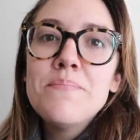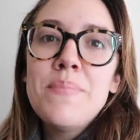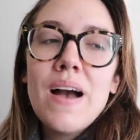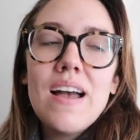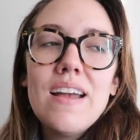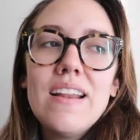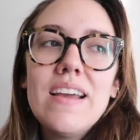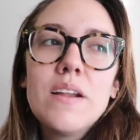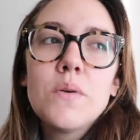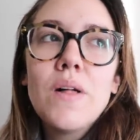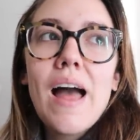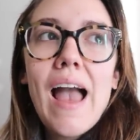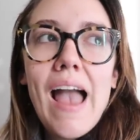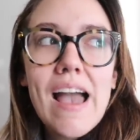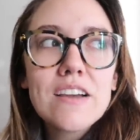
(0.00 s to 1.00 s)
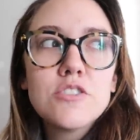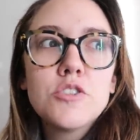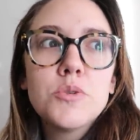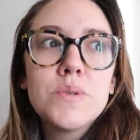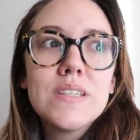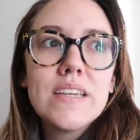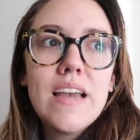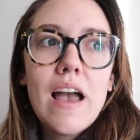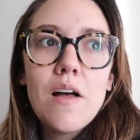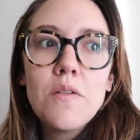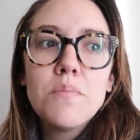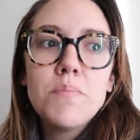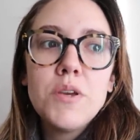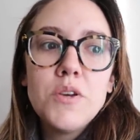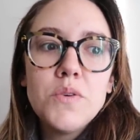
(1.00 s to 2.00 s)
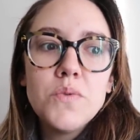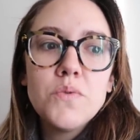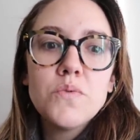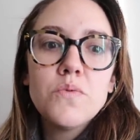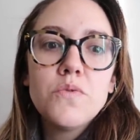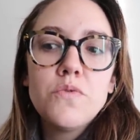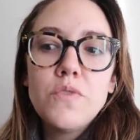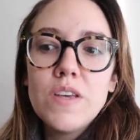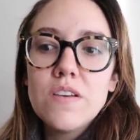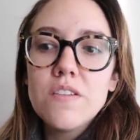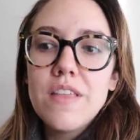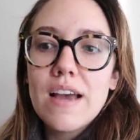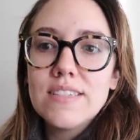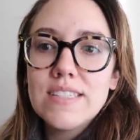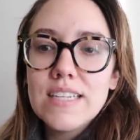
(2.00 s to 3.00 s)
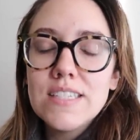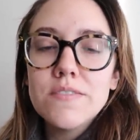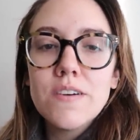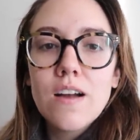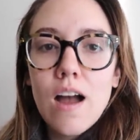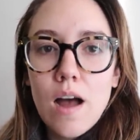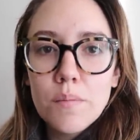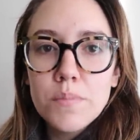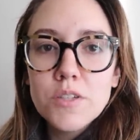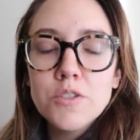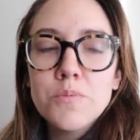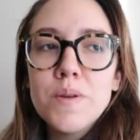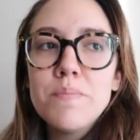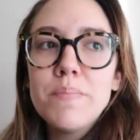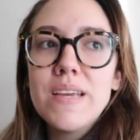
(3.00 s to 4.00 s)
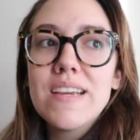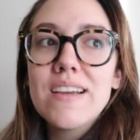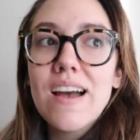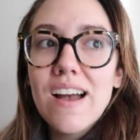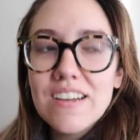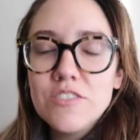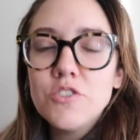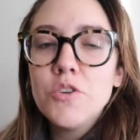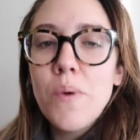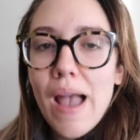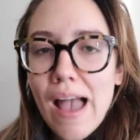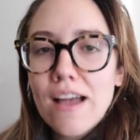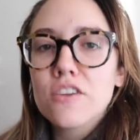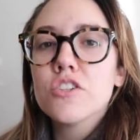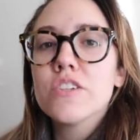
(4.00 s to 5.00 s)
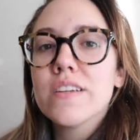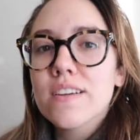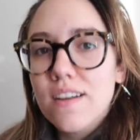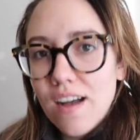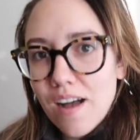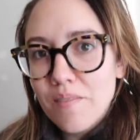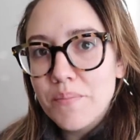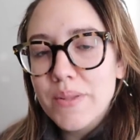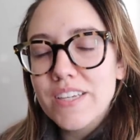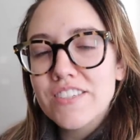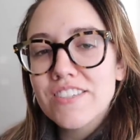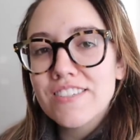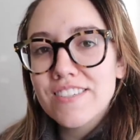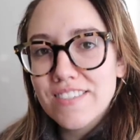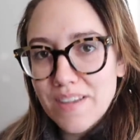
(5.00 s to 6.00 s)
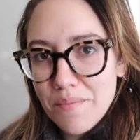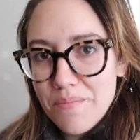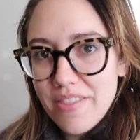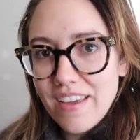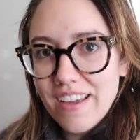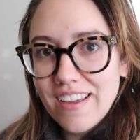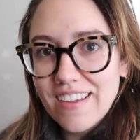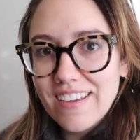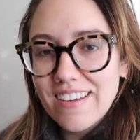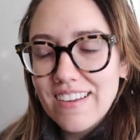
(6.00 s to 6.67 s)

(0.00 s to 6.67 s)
but it'll actually help you feel that sense of accomplishment because you actually accomplished something.